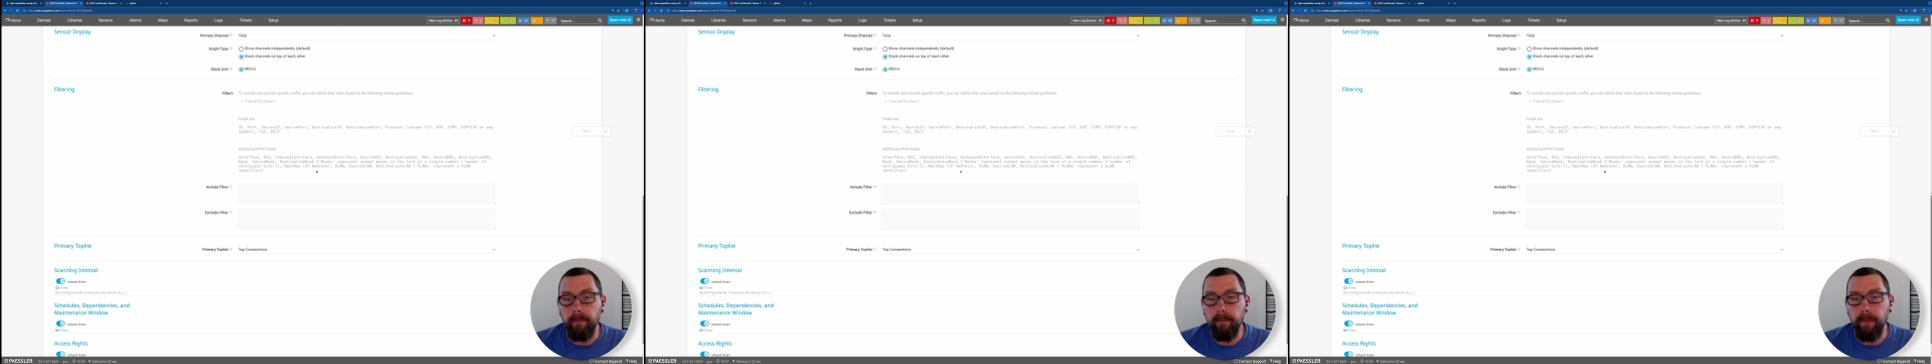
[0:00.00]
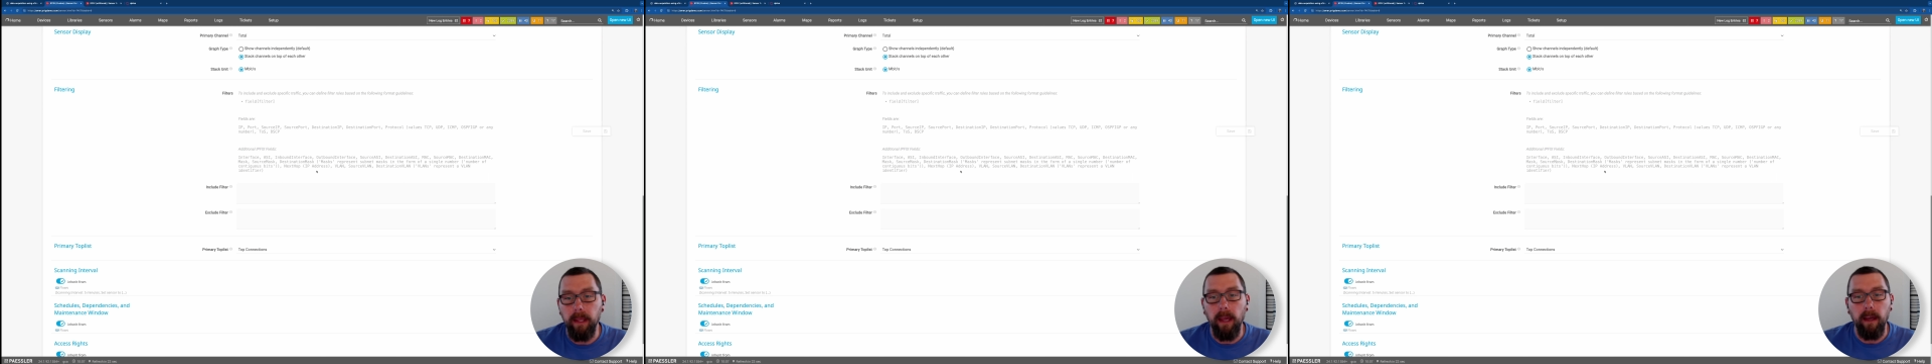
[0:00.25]

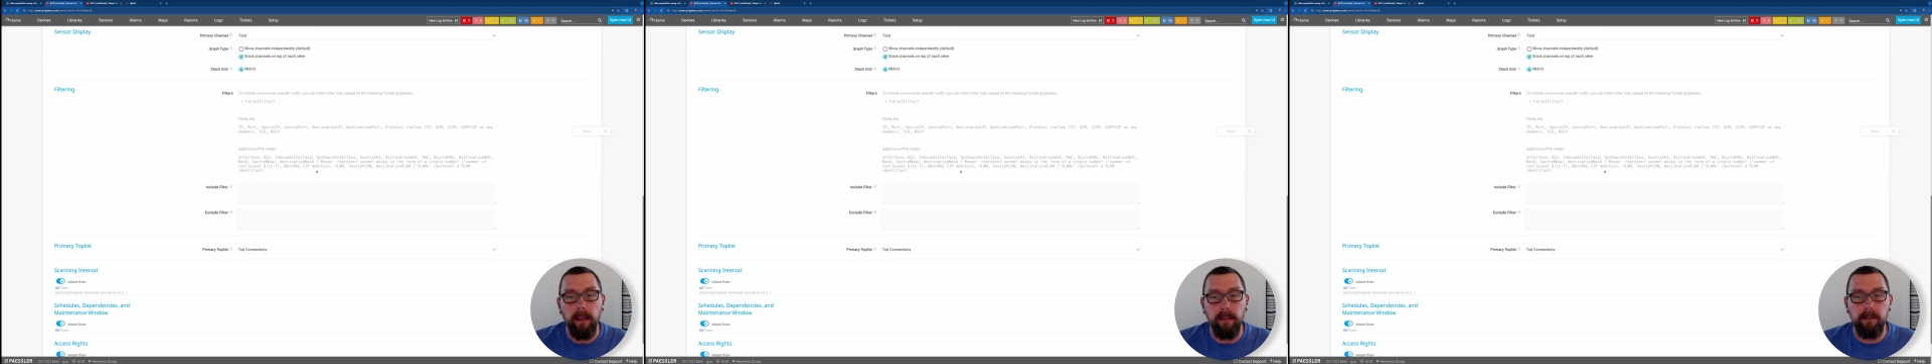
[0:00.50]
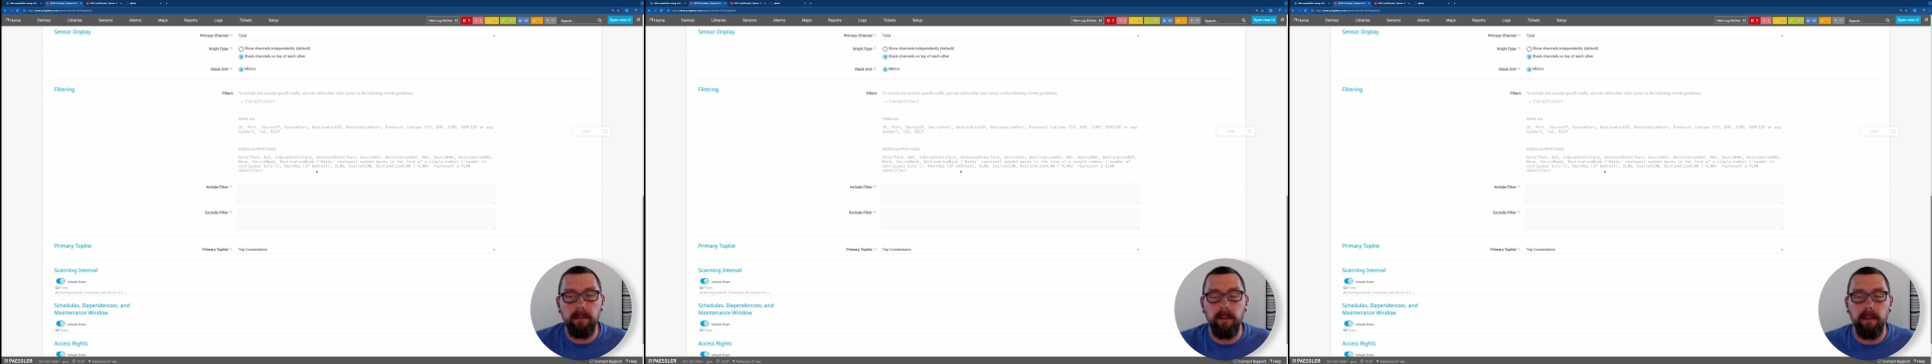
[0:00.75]
But yeah,
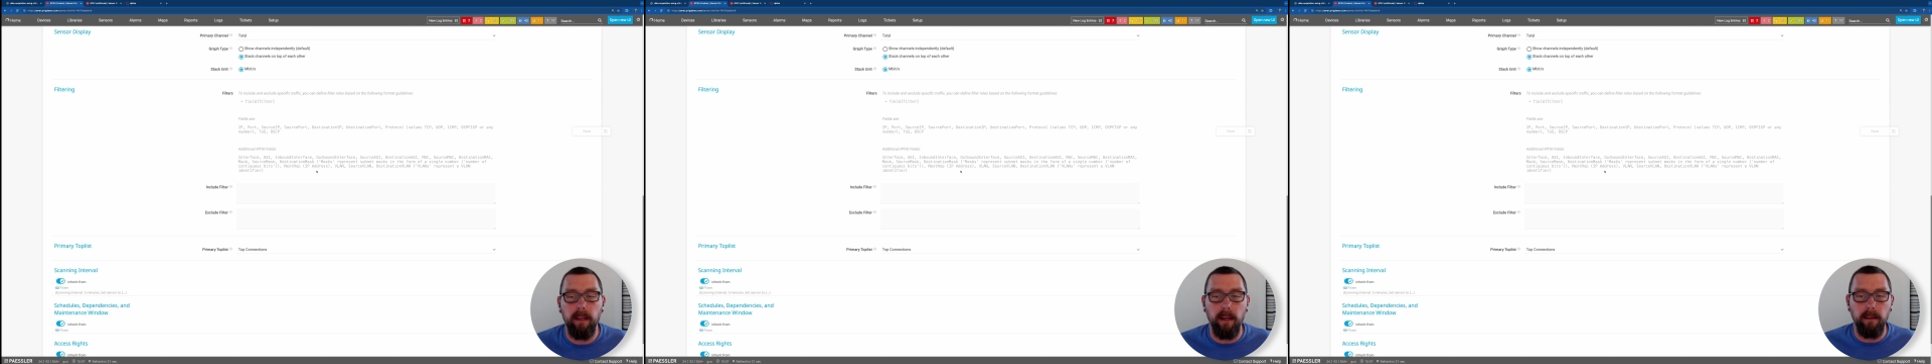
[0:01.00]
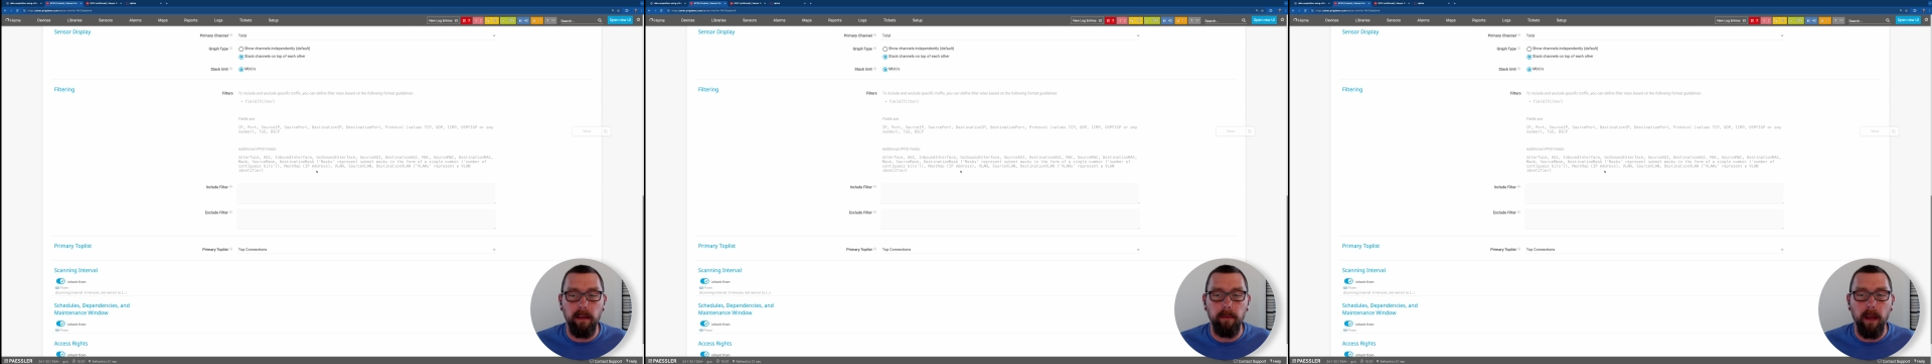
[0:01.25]
it's the
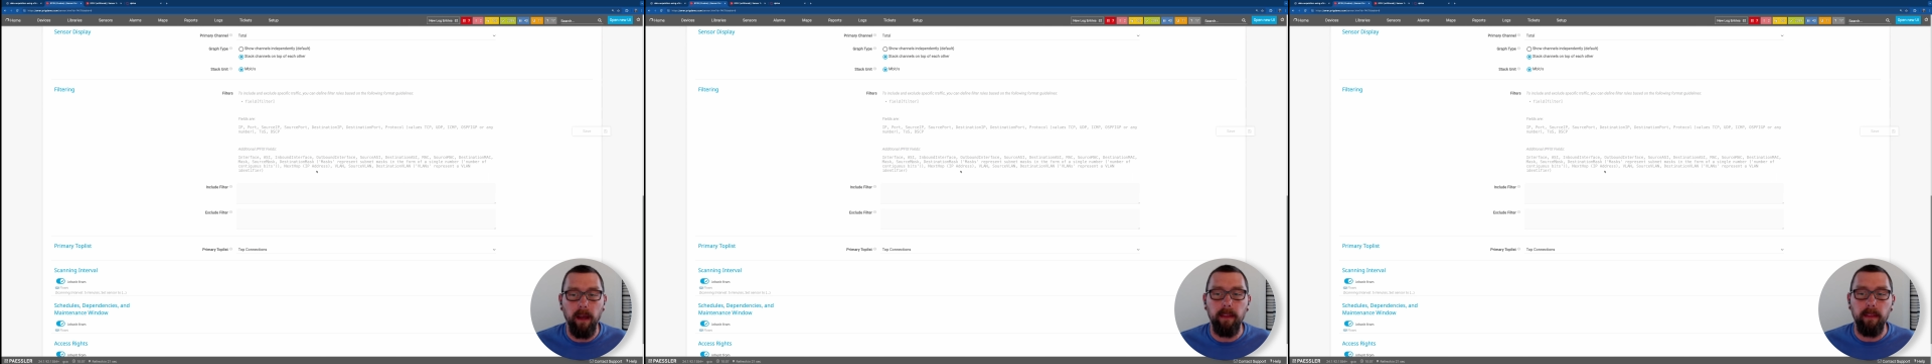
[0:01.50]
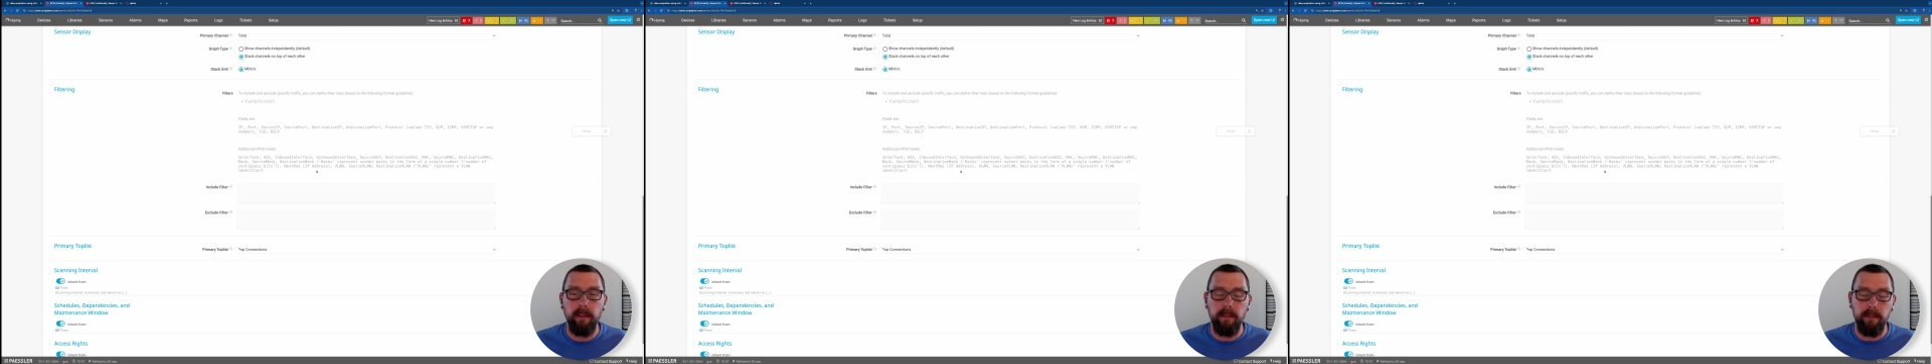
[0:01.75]
idea
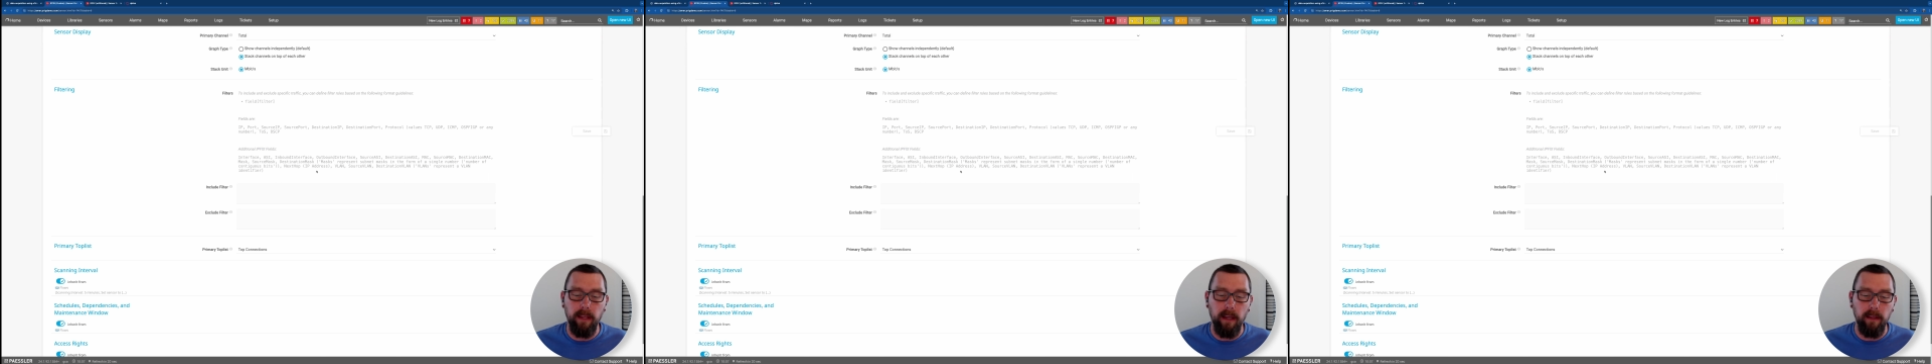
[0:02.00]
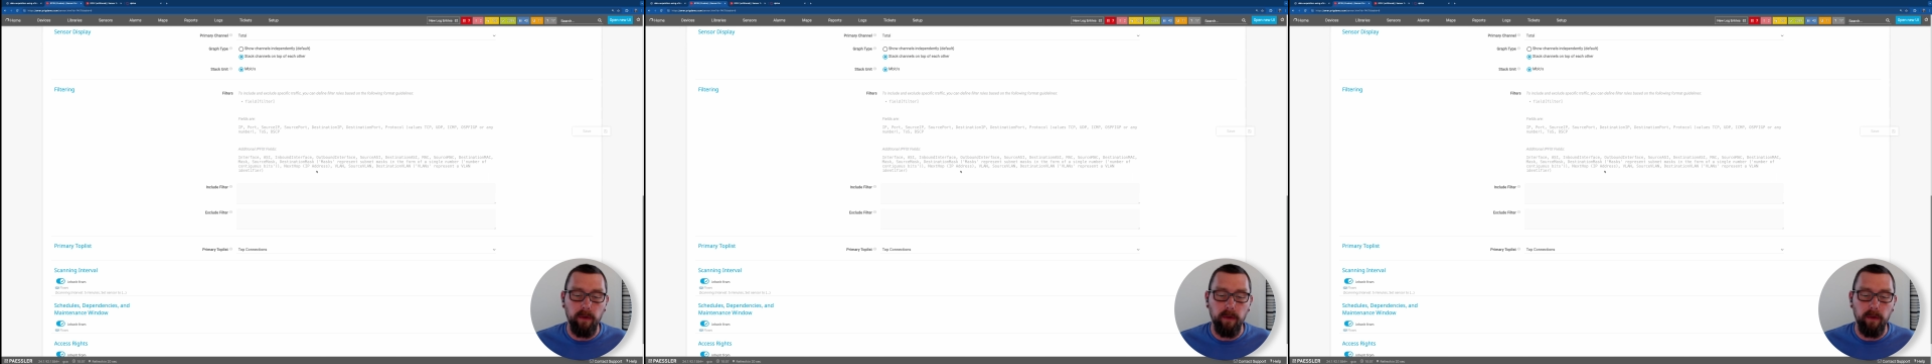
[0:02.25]
behind this is that